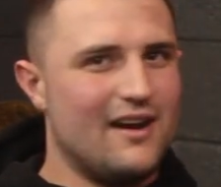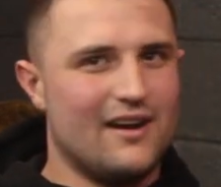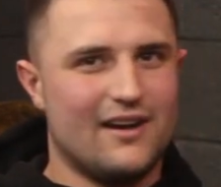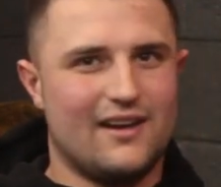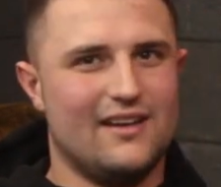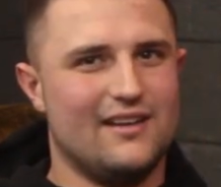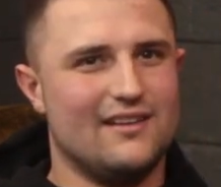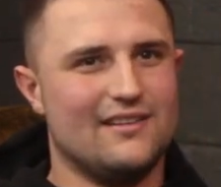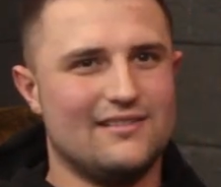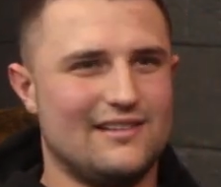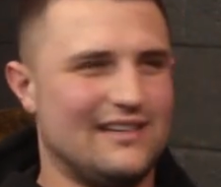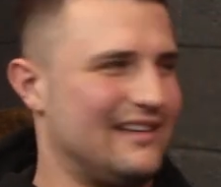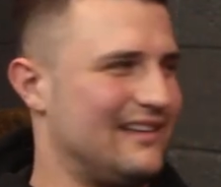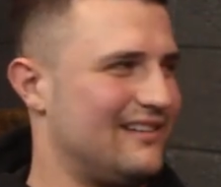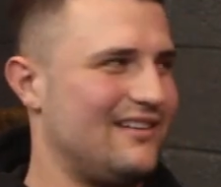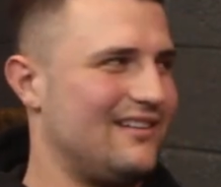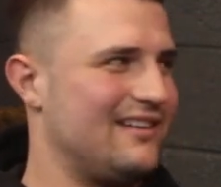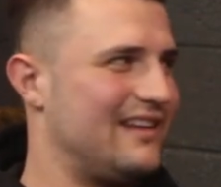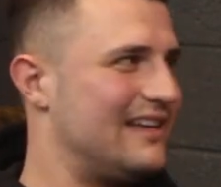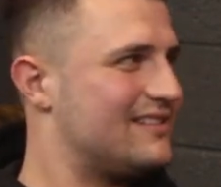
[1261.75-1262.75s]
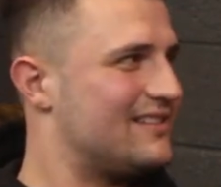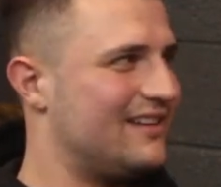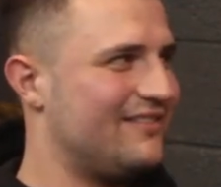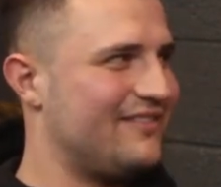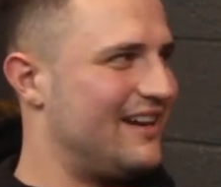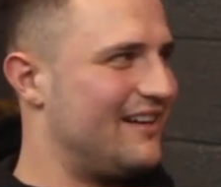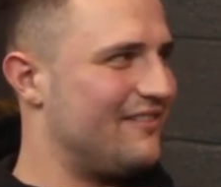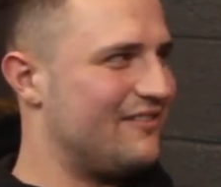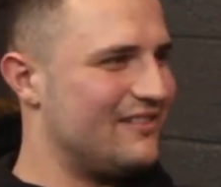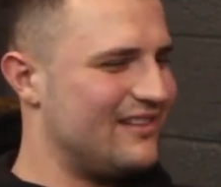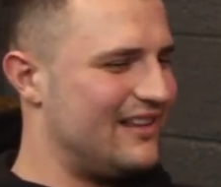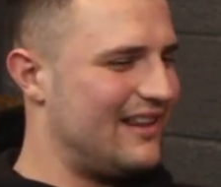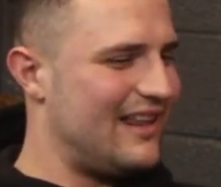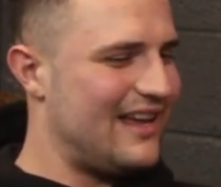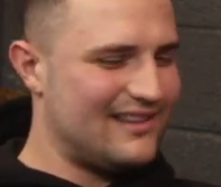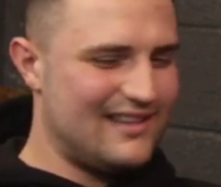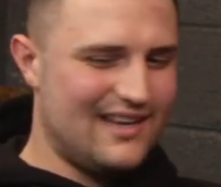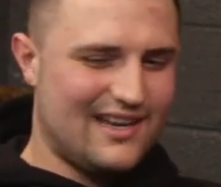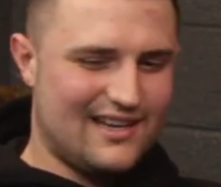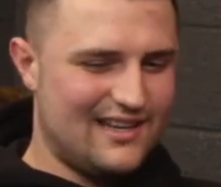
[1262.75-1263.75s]
America, like all that stuff. I never really liked that
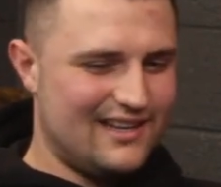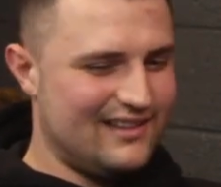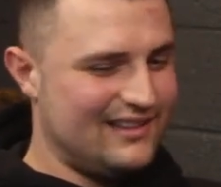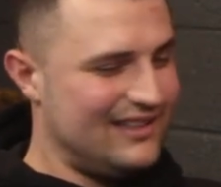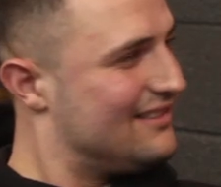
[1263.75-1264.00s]
kind of thing.